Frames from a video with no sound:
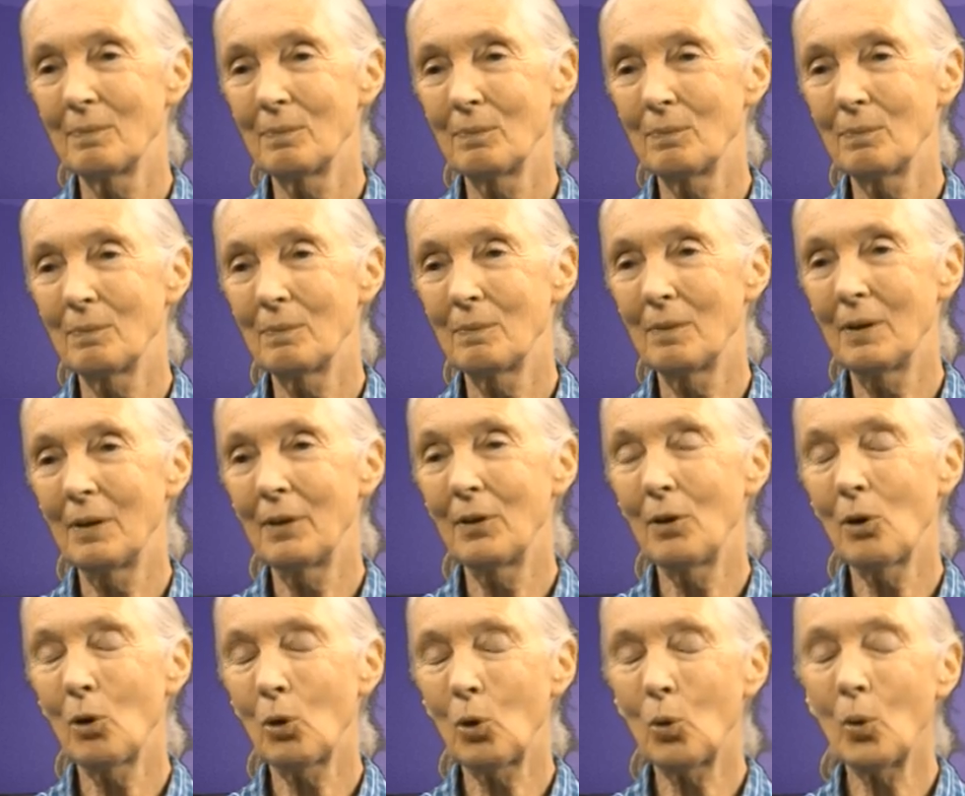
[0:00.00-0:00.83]
Well,
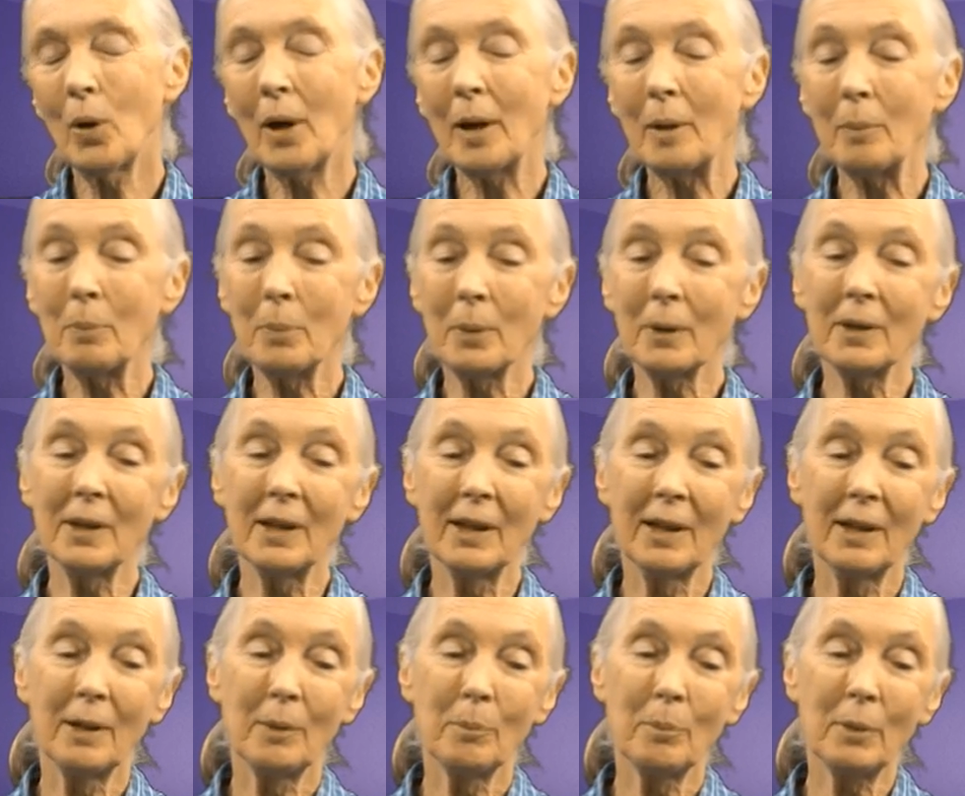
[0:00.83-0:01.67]
not quite, but
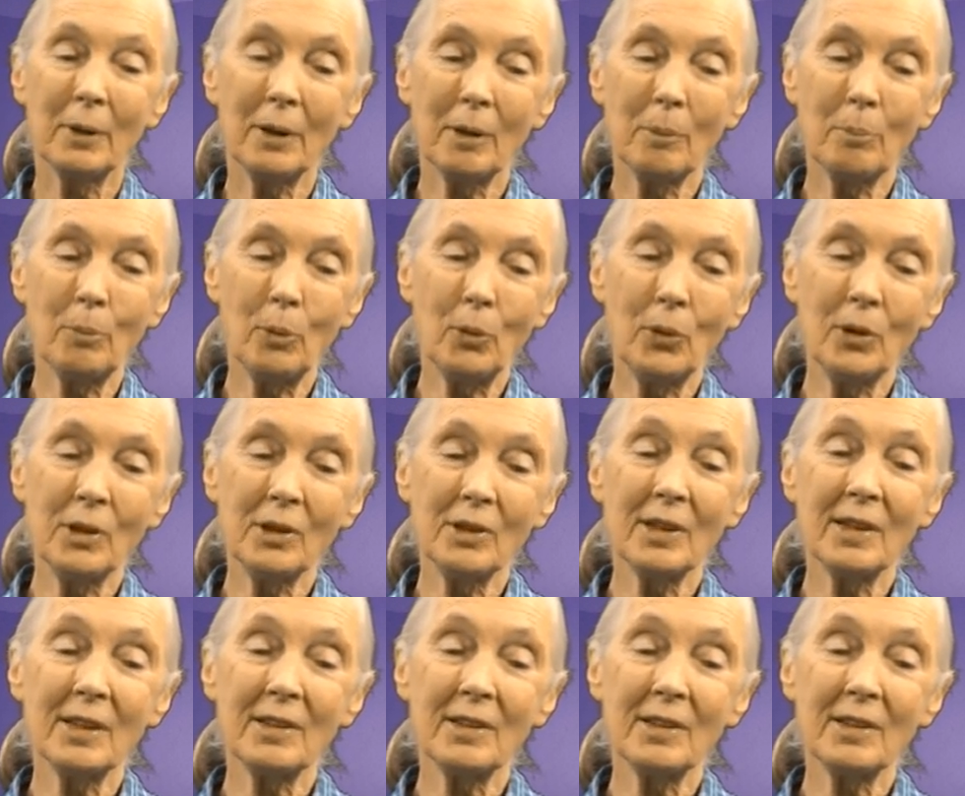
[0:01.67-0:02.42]
the point is,